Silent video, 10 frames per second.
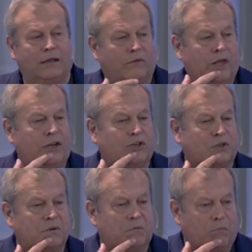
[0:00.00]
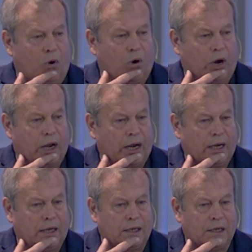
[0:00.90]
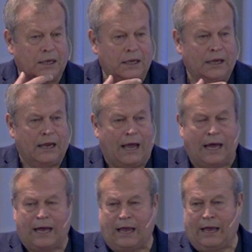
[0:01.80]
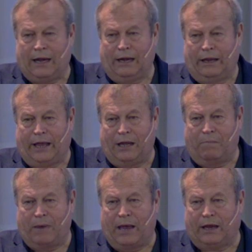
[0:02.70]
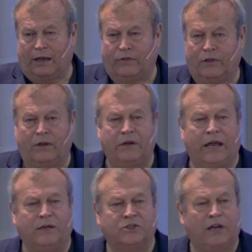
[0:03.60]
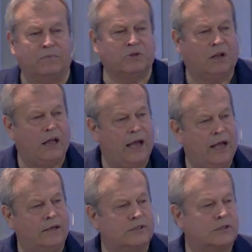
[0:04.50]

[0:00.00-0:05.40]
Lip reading: This morning, I had a lady back in the Next Steps class